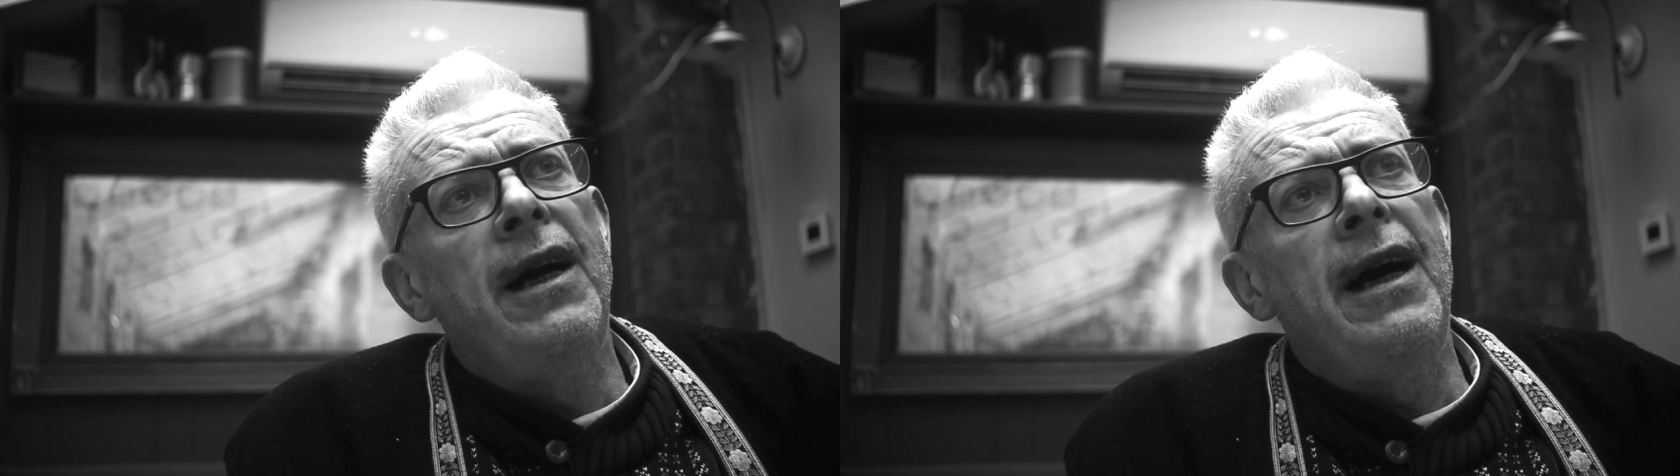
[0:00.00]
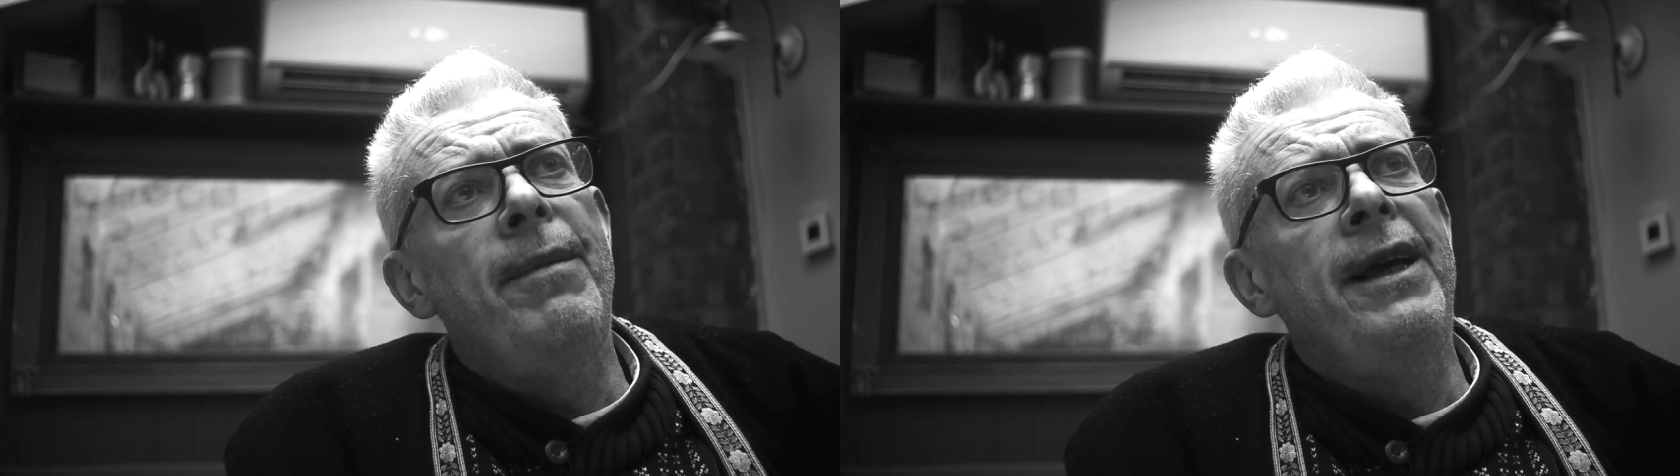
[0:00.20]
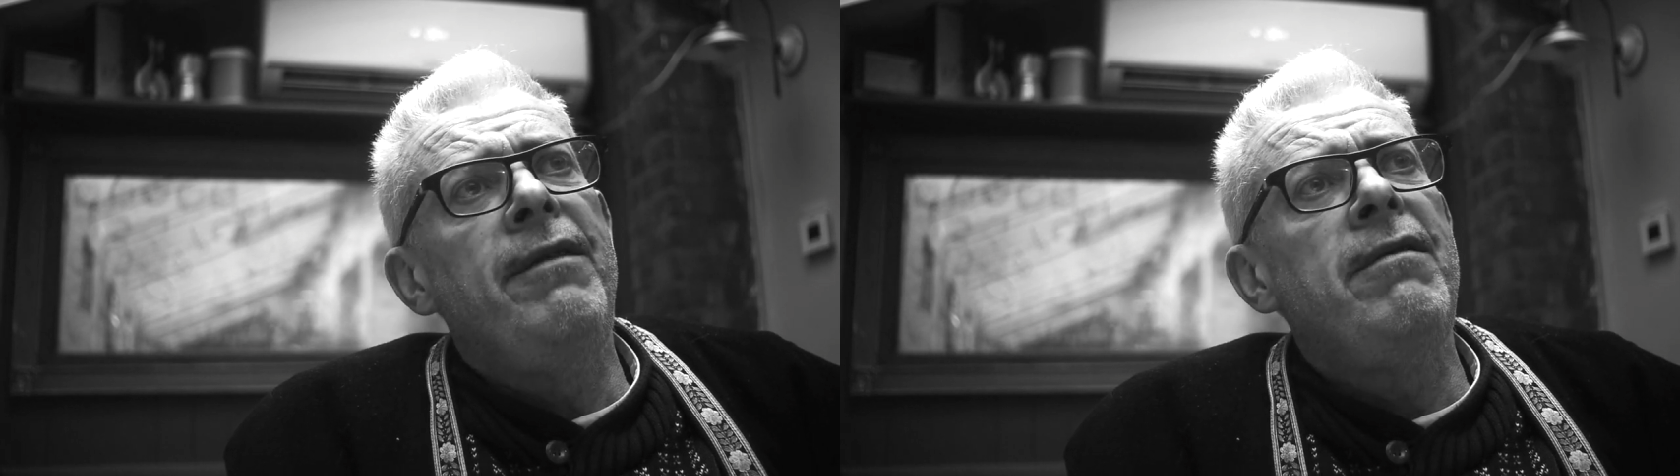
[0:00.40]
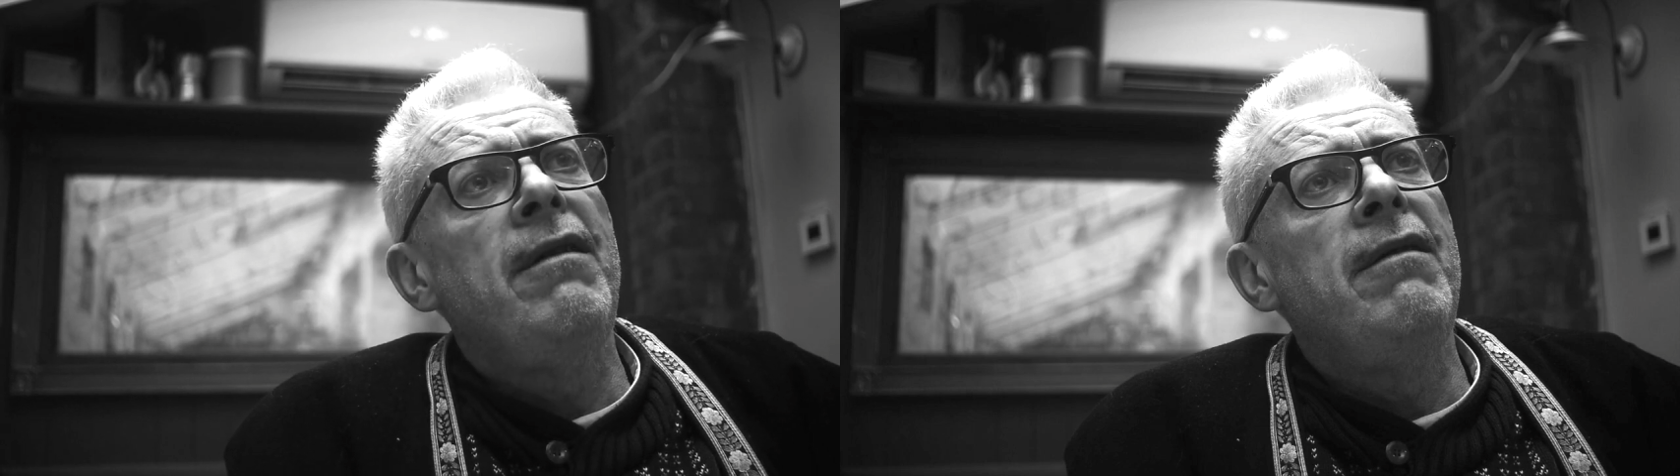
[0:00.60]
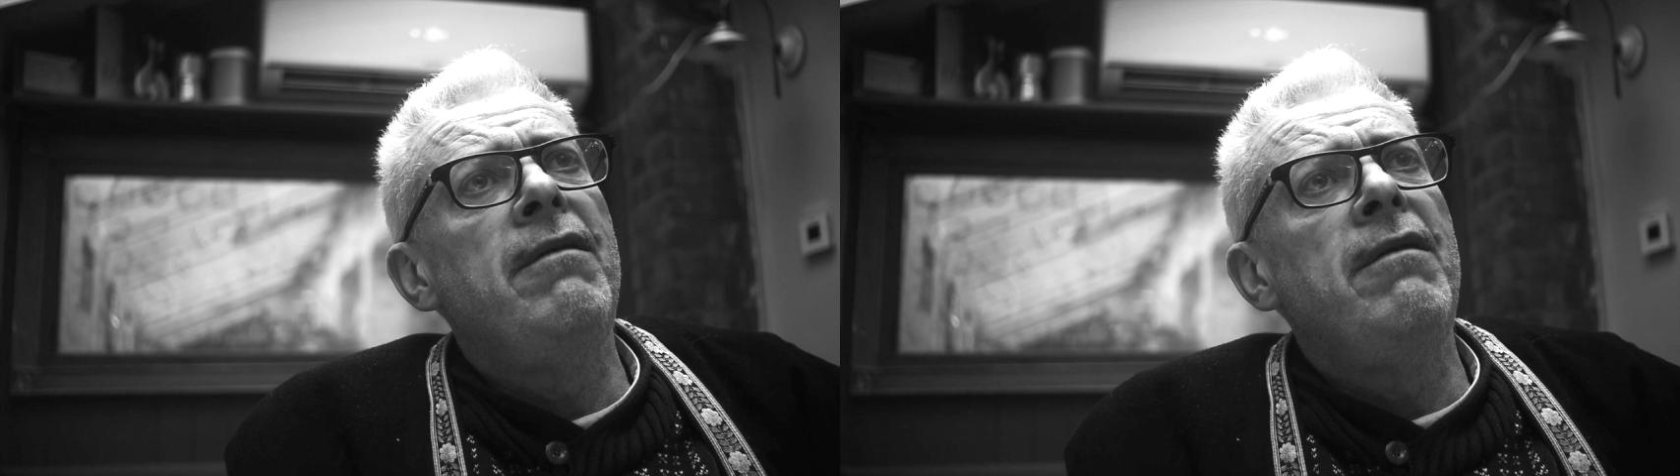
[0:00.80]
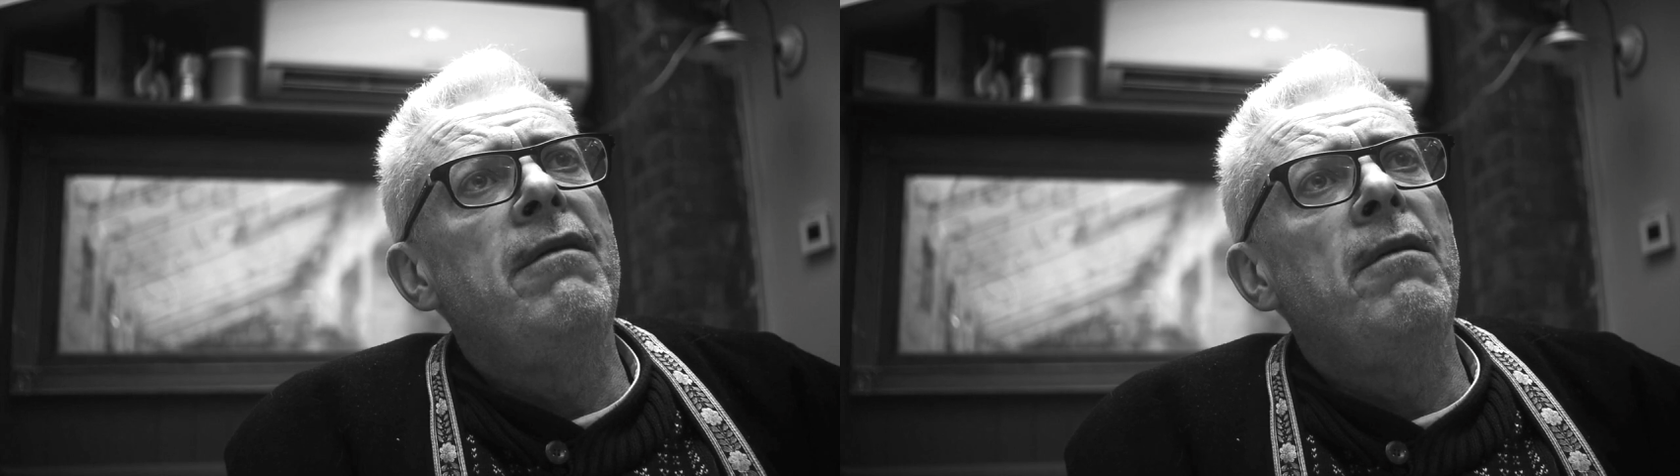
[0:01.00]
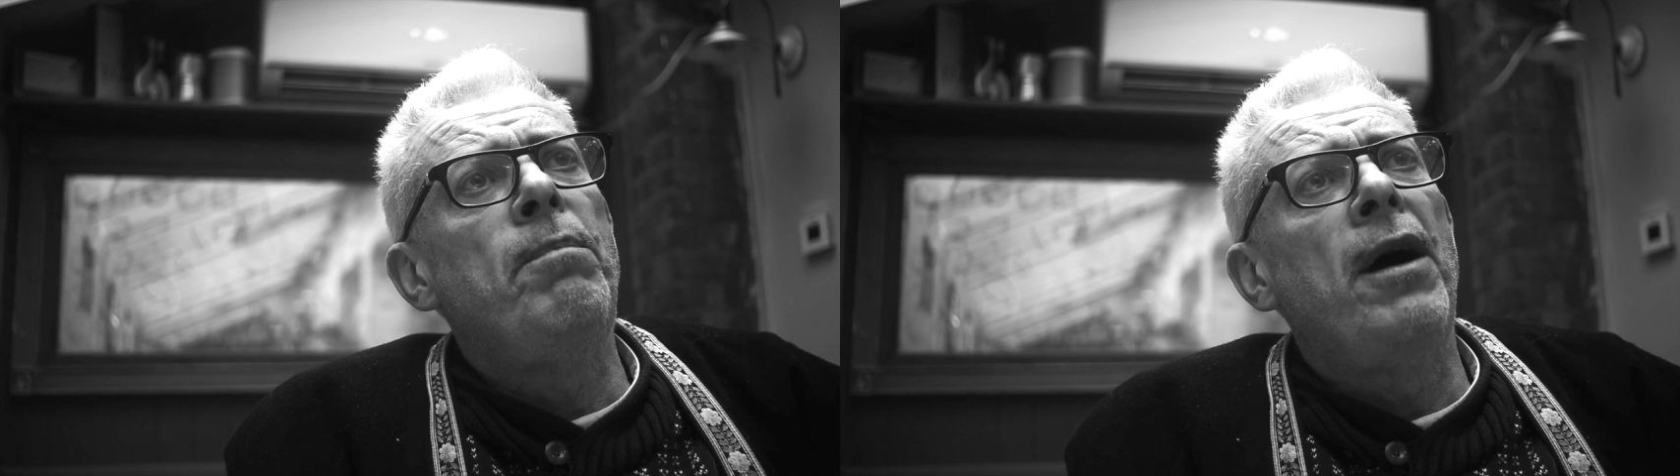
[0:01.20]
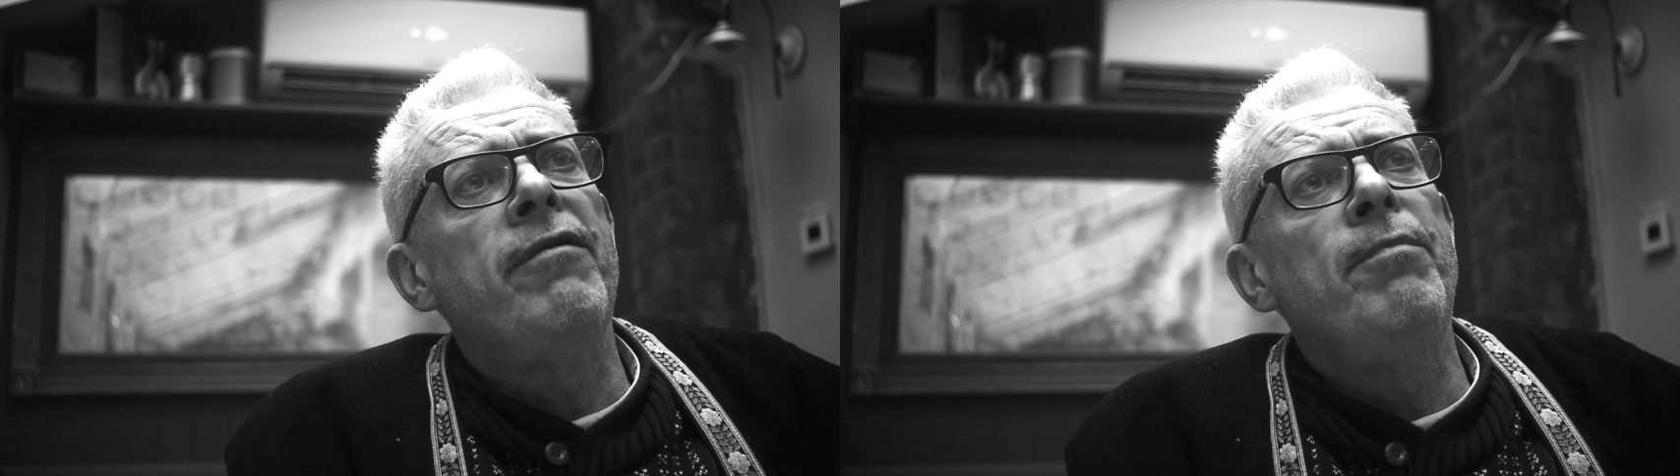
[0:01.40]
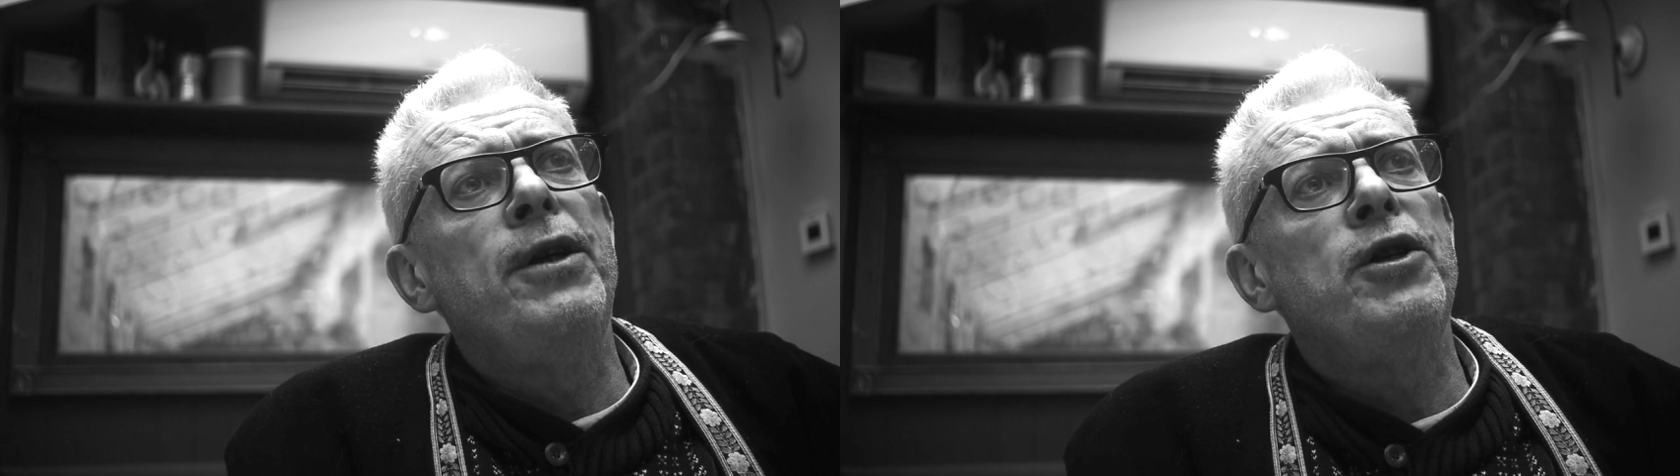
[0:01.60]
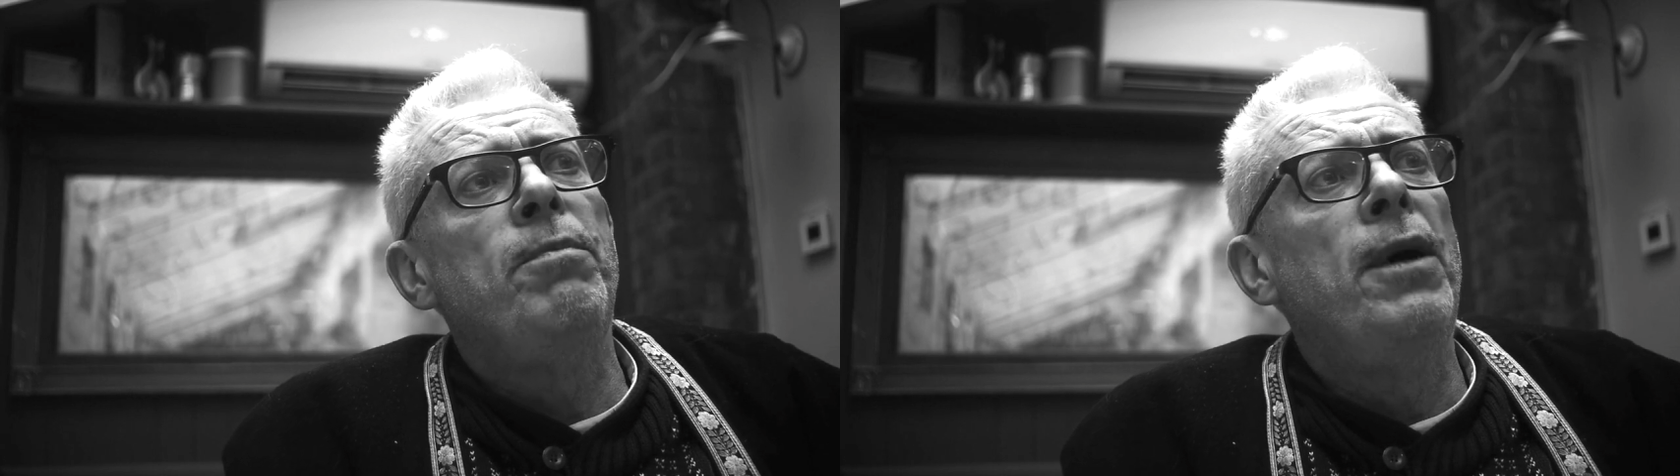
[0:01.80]
I mean, apart from
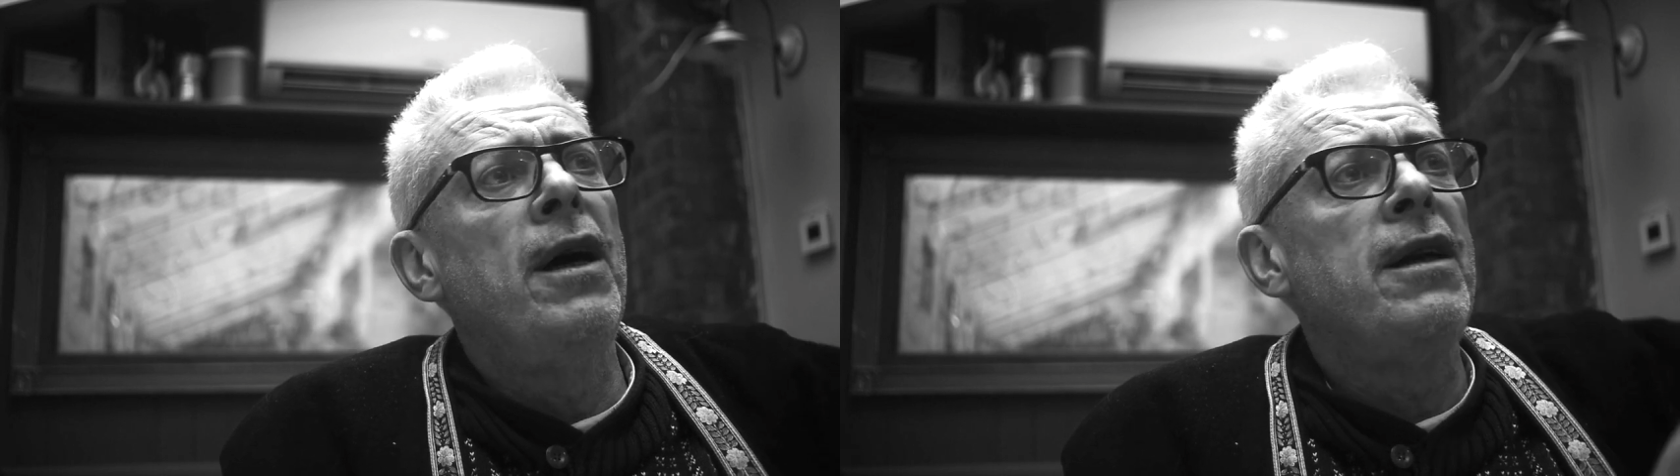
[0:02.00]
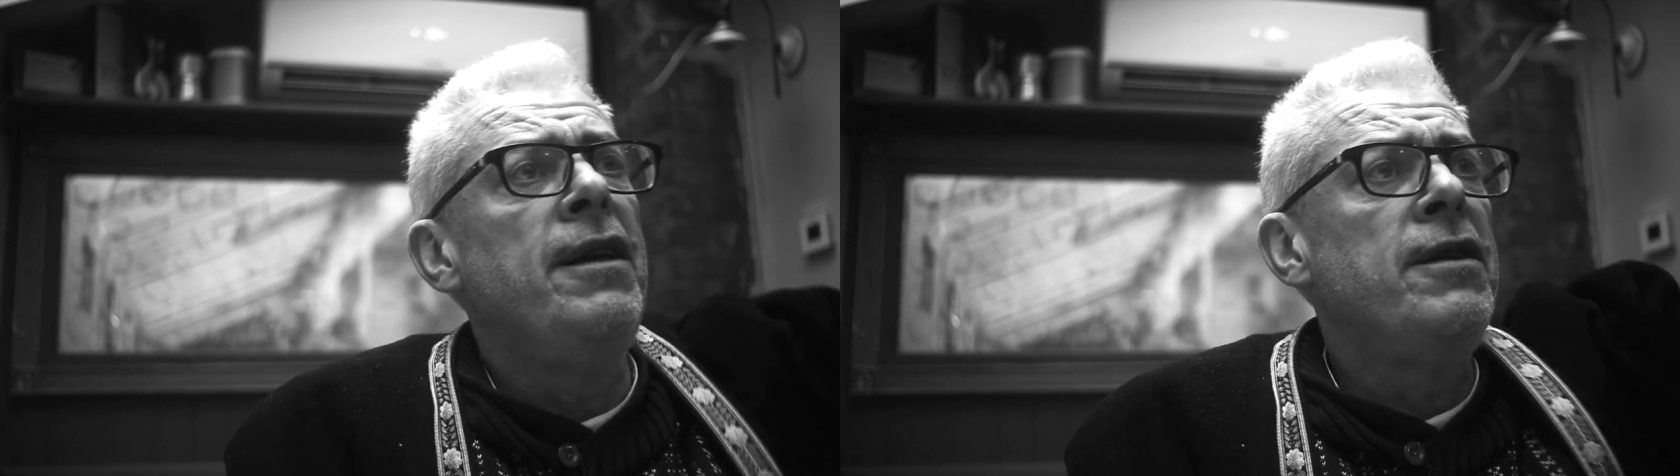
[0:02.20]
Bishop Berkeley,